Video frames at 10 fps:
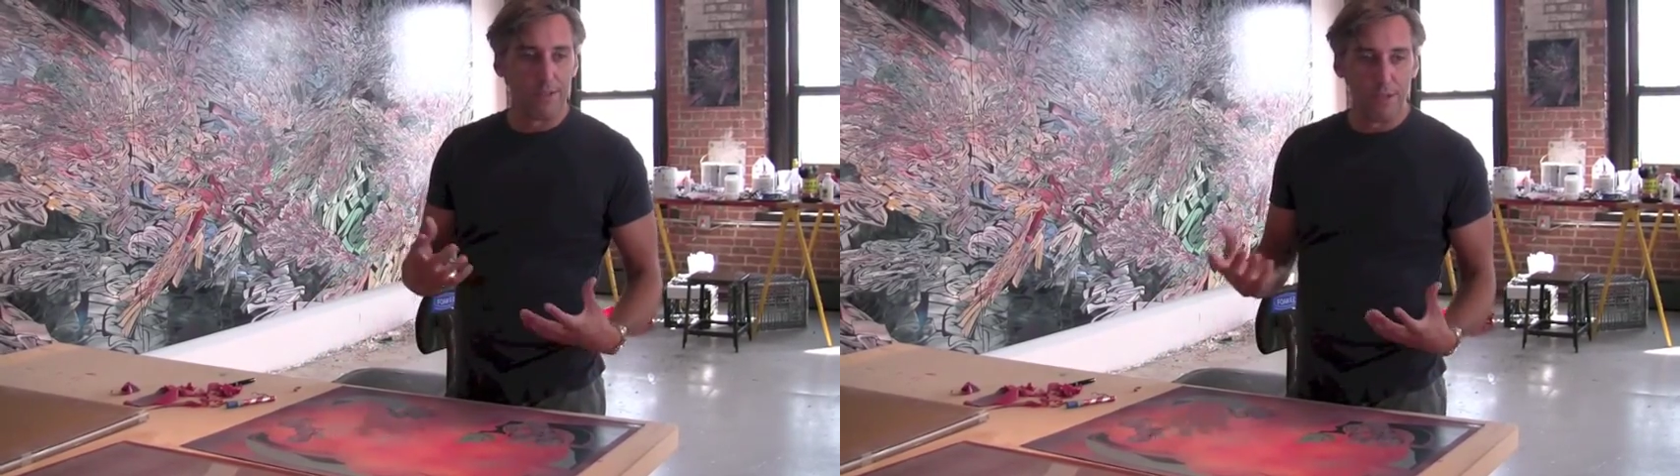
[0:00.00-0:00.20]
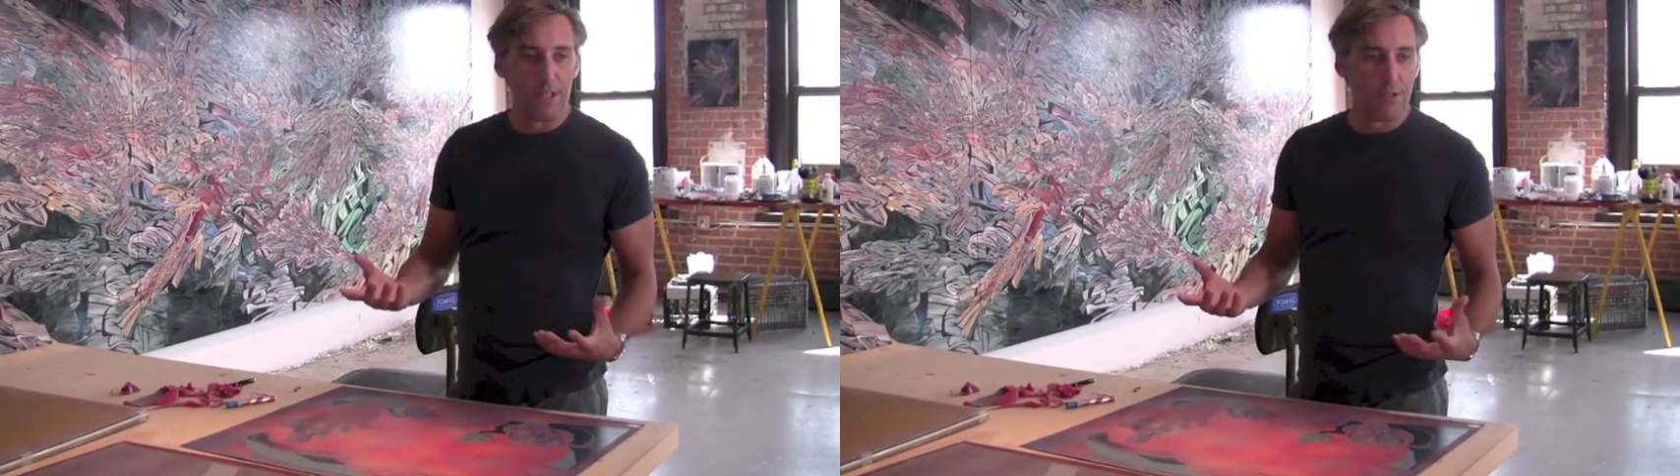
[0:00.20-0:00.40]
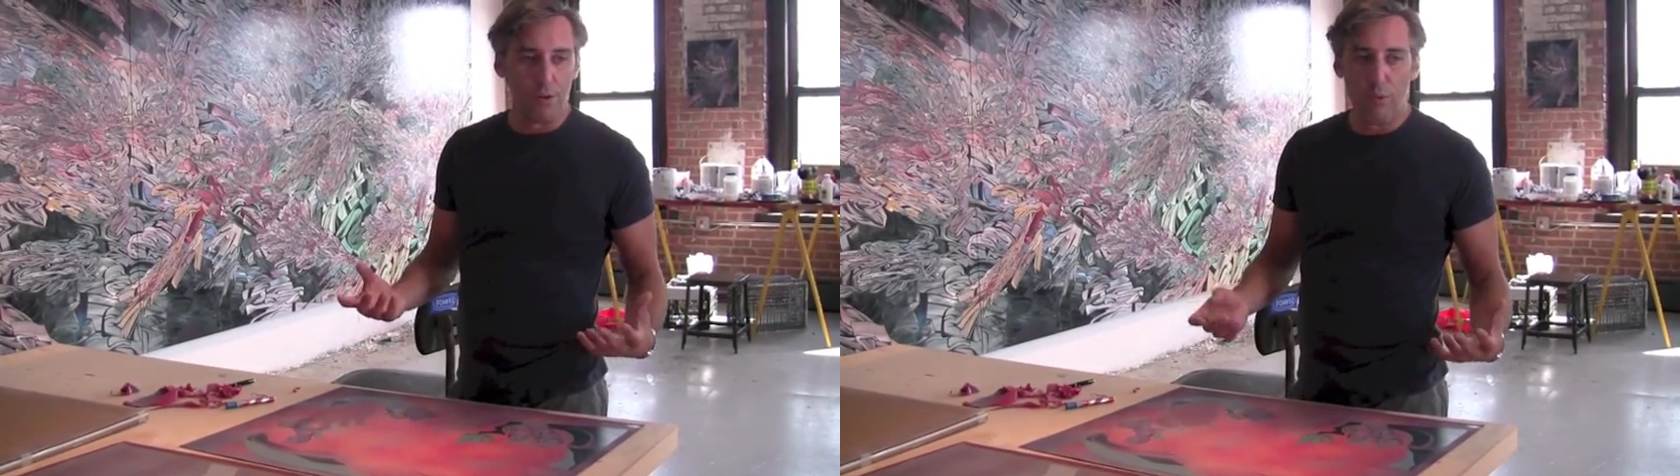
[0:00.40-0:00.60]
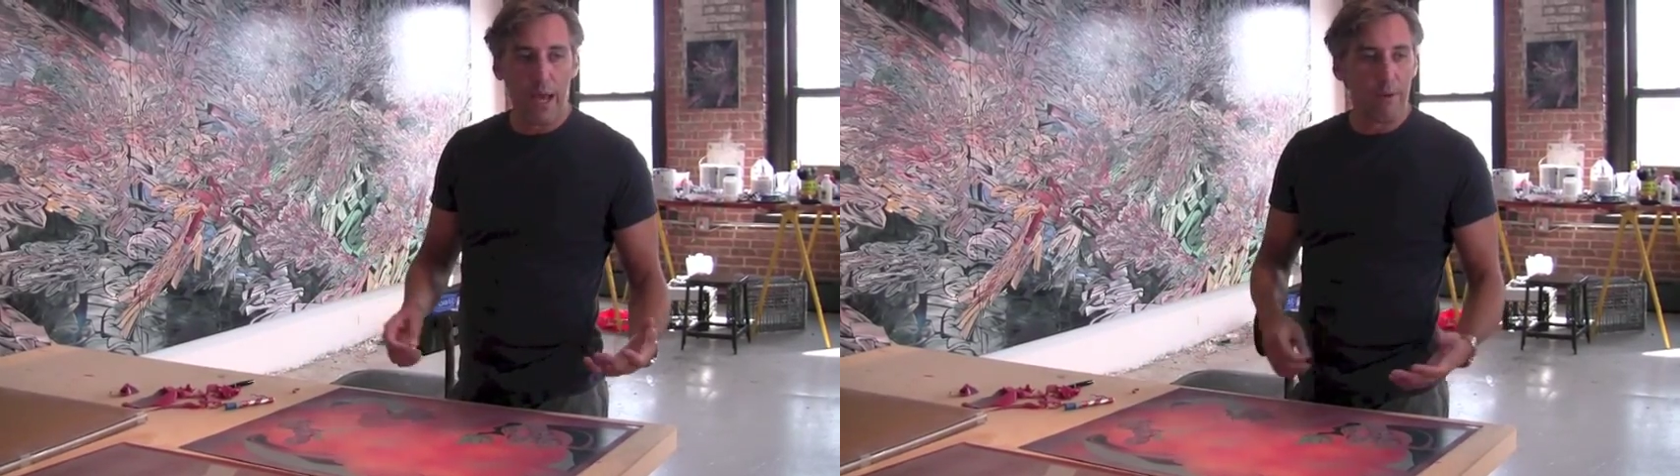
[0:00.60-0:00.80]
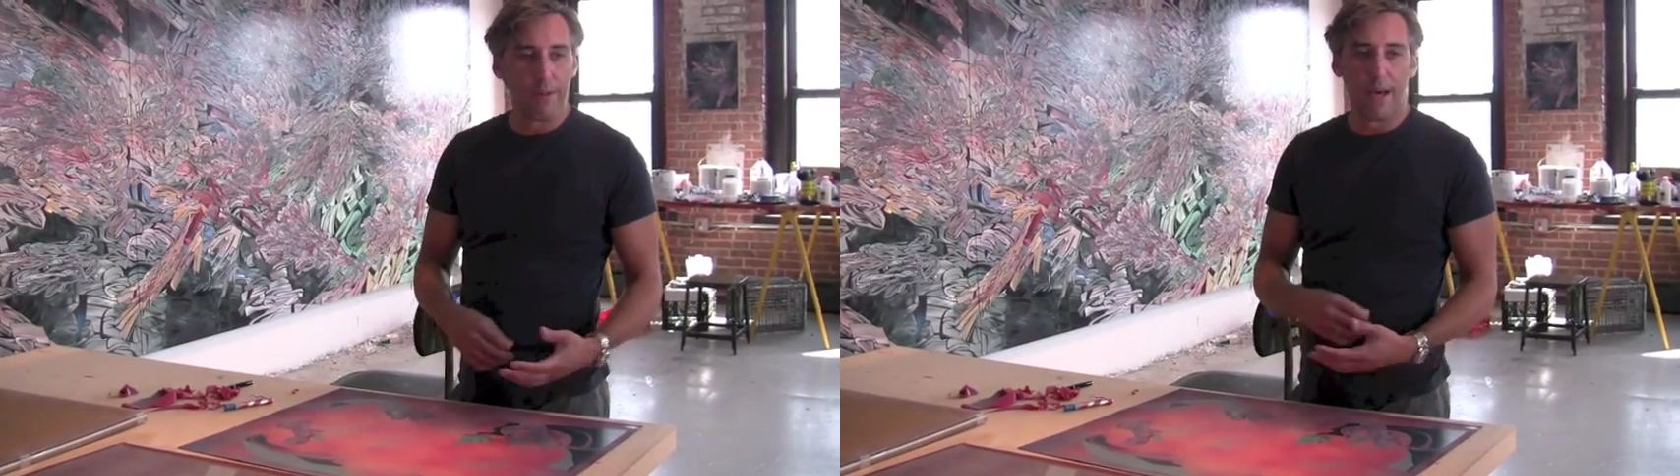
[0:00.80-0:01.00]
traditional
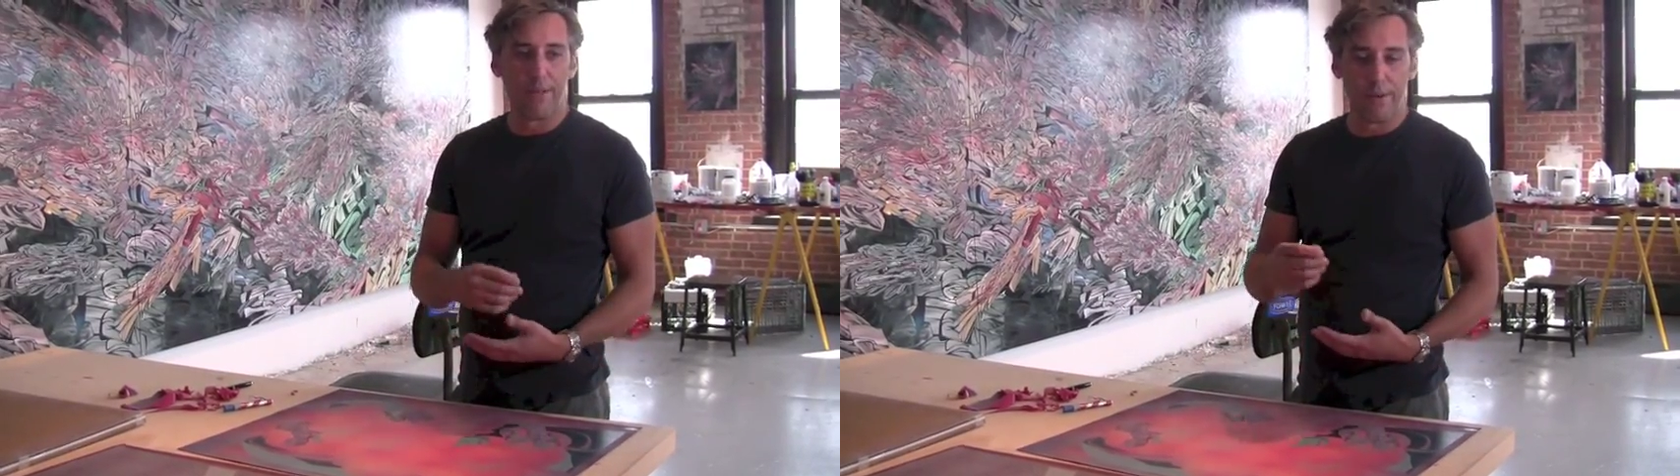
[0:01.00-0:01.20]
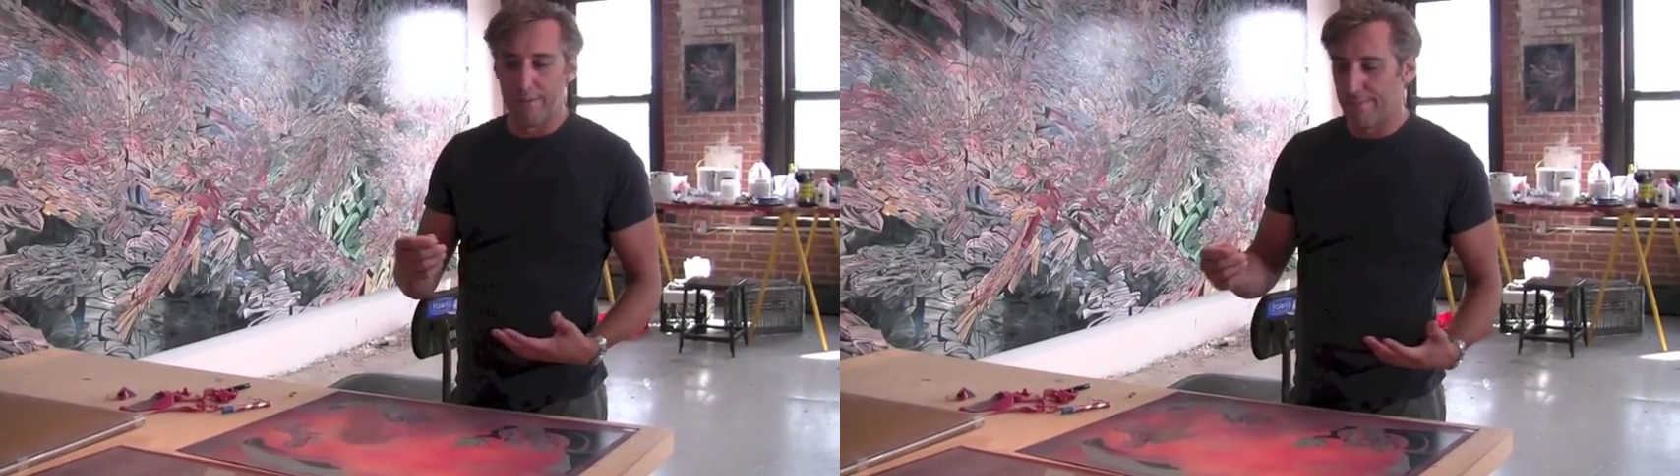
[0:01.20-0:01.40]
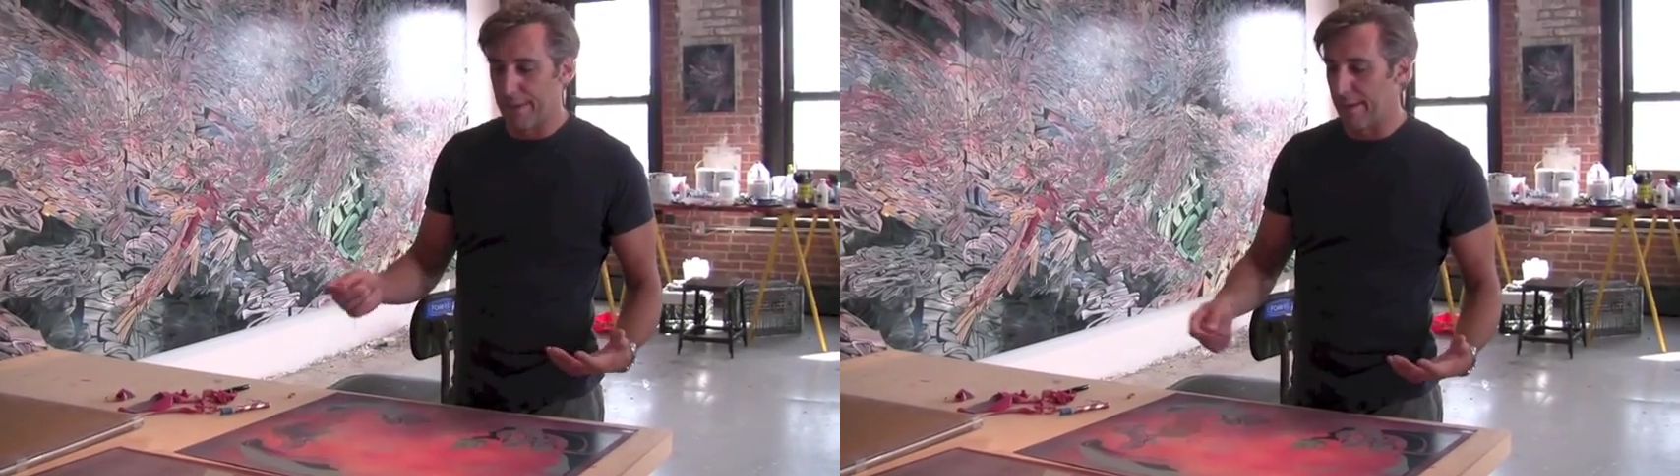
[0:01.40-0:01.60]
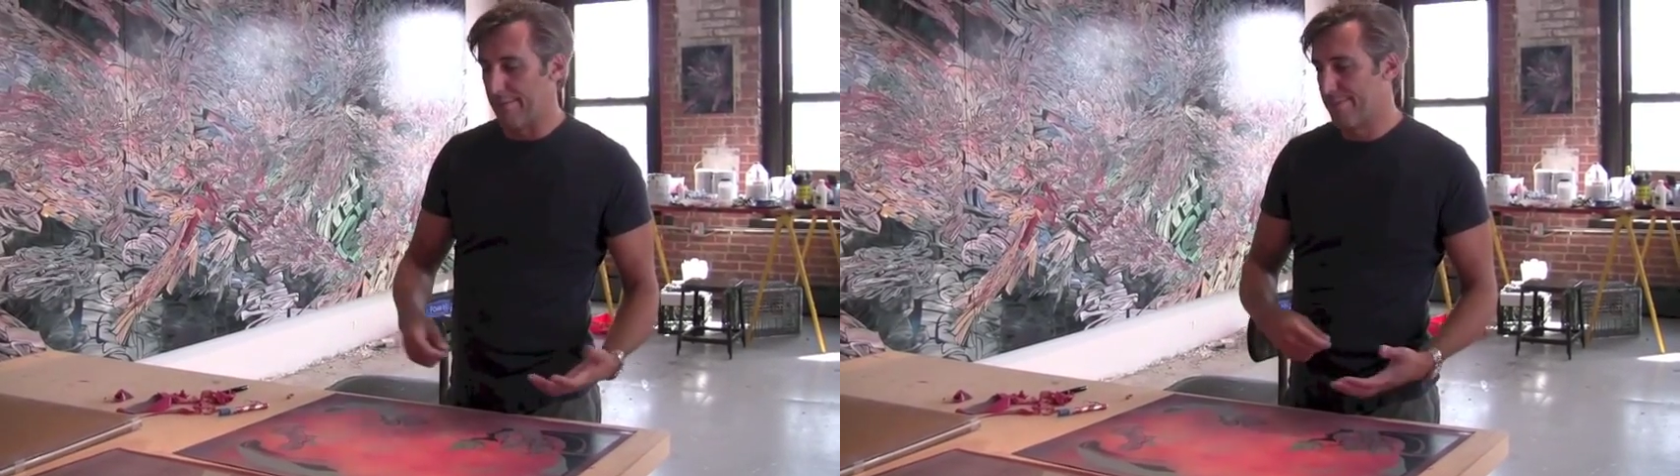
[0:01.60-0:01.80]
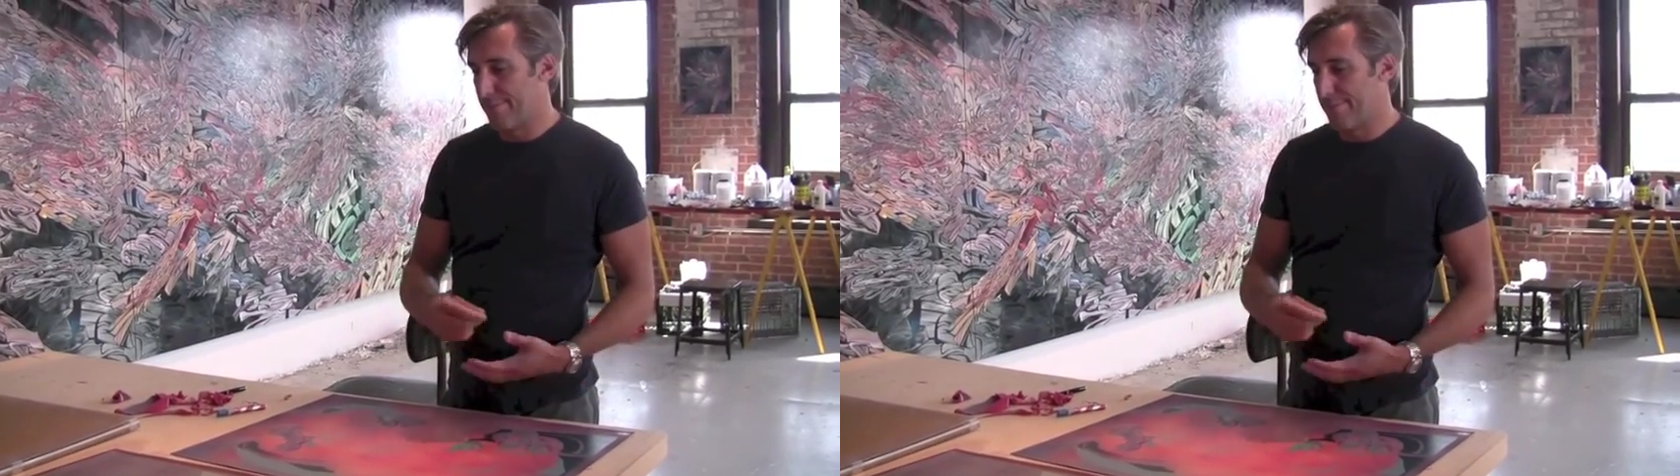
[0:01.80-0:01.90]
way with either, you know,